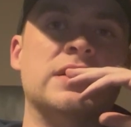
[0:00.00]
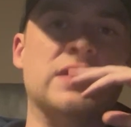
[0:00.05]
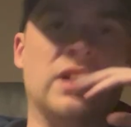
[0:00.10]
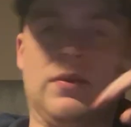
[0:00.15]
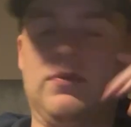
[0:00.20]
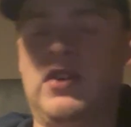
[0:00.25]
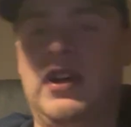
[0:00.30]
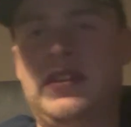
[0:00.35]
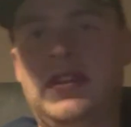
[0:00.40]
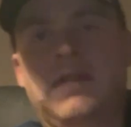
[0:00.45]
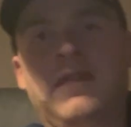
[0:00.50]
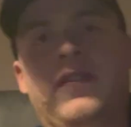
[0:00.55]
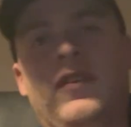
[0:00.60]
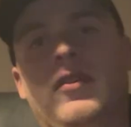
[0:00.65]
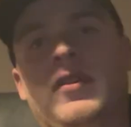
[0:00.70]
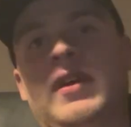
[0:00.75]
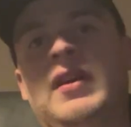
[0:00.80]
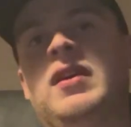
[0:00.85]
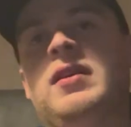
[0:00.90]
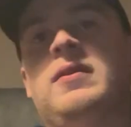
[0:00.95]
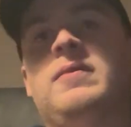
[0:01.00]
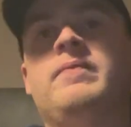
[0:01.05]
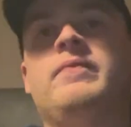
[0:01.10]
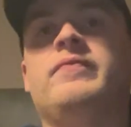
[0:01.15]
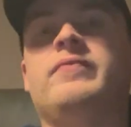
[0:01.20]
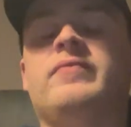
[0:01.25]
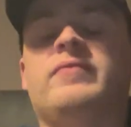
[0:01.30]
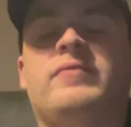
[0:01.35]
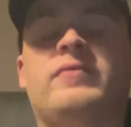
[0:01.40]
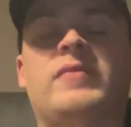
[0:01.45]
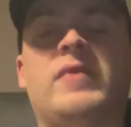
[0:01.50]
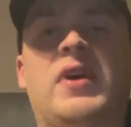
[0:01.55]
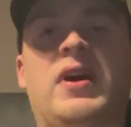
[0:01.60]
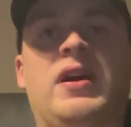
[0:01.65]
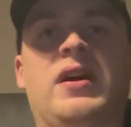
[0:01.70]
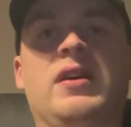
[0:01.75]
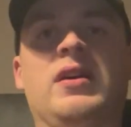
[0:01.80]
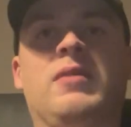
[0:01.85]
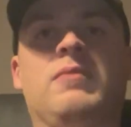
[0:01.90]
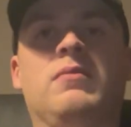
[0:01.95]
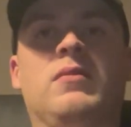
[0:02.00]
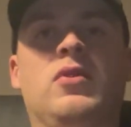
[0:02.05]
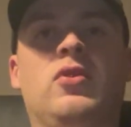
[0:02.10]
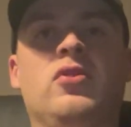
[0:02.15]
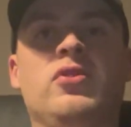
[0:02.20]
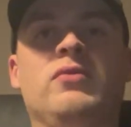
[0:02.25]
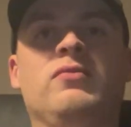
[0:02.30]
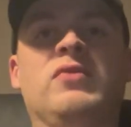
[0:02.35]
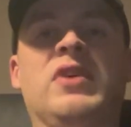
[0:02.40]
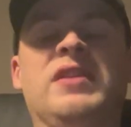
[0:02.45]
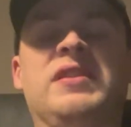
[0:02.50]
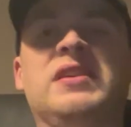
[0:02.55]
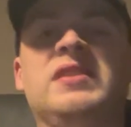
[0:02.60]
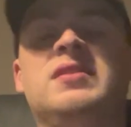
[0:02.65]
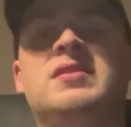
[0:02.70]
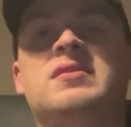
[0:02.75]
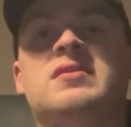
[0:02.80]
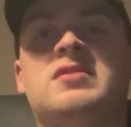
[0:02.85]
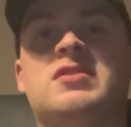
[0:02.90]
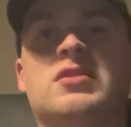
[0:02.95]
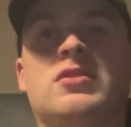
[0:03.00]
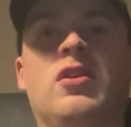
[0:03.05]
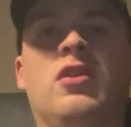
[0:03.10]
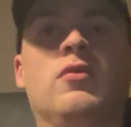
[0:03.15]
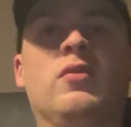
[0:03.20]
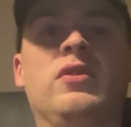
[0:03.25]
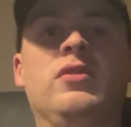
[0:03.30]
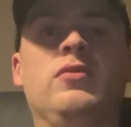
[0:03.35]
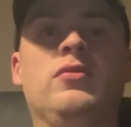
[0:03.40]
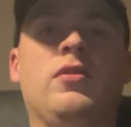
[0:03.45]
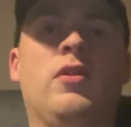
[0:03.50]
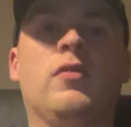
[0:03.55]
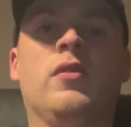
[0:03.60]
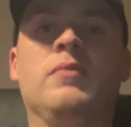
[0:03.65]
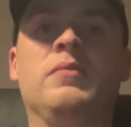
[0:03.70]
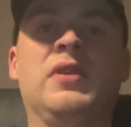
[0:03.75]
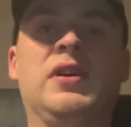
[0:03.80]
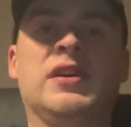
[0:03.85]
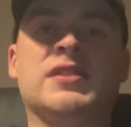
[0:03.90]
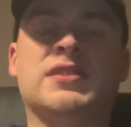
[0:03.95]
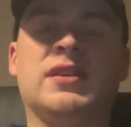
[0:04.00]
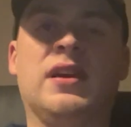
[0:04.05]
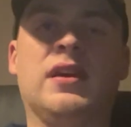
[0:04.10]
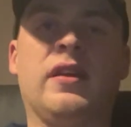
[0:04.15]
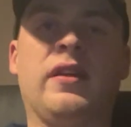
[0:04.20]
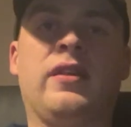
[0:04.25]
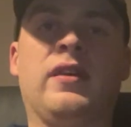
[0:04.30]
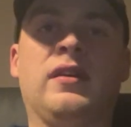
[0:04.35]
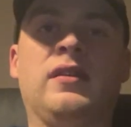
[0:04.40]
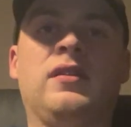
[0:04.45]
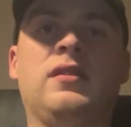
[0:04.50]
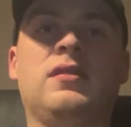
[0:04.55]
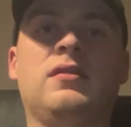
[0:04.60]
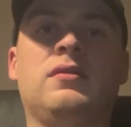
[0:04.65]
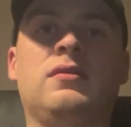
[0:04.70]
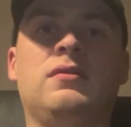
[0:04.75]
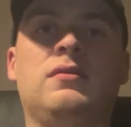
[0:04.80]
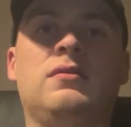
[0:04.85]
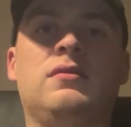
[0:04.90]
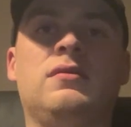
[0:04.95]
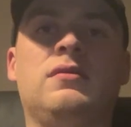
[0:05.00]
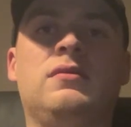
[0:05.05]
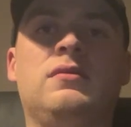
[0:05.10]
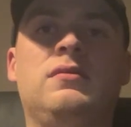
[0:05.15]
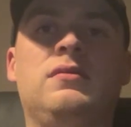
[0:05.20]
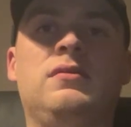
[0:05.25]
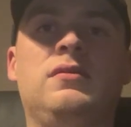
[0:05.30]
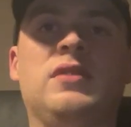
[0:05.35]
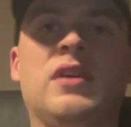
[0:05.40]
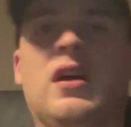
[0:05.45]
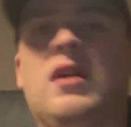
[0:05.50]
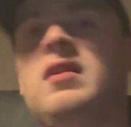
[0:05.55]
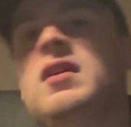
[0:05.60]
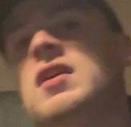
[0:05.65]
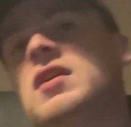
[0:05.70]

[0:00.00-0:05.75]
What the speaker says: I'm ready for it. I am more than ready to go with Hugo Humbert again. I think, yeah,